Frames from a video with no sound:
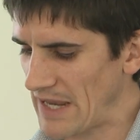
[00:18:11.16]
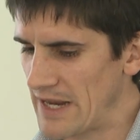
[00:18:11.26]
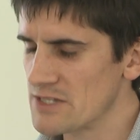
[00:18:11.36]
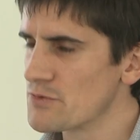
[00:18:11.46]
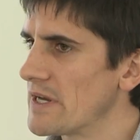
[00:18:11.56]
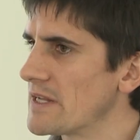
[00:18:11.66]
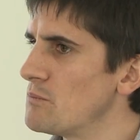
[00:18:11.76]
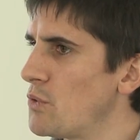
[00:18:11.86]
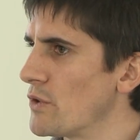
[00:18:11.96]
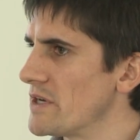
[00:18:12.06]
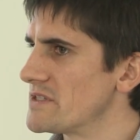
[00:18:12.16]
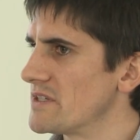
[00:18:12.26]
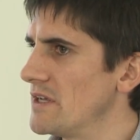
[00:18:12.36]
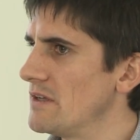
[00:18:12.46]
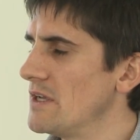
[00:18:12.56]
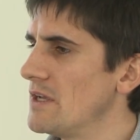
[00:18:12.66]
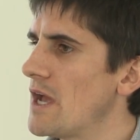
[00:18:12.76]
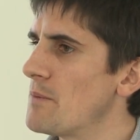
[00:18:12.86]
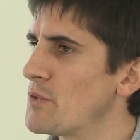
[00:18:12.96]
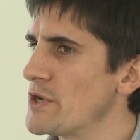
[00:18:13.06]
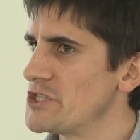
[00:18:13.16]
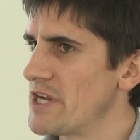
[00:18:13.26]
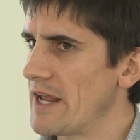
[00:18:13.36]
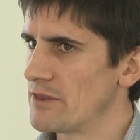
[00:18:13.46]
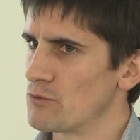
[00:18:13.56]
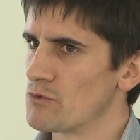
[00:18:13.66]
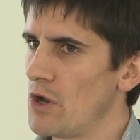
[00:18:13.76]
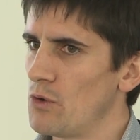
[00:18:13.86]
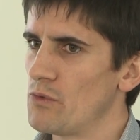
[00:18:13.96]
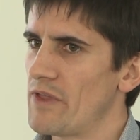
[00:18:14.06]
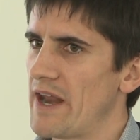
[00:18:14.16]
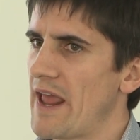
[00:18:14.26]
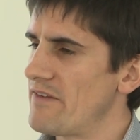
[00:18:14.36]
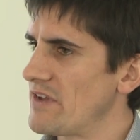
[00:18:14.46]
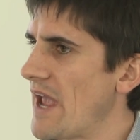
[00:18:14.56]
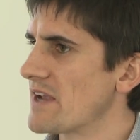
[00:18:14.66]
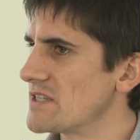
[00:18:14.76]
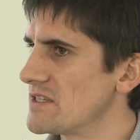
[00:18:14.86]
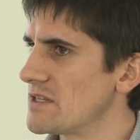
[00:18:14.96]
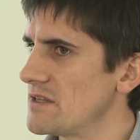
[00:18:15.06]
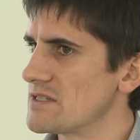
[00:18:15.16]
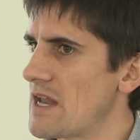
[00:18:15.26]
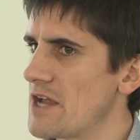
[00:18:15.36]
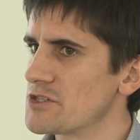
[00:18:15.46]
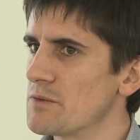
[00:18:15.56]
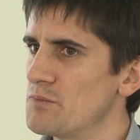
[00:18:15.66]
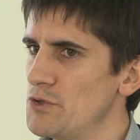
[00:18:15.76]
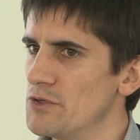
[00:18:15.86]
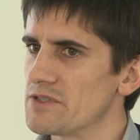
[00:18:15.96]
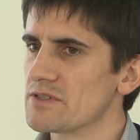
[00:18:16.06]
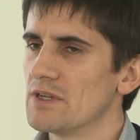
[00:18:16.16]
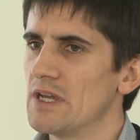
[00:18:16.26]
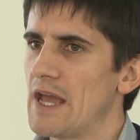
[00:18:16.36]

And it's really important to appreciate the role that having access to these large computers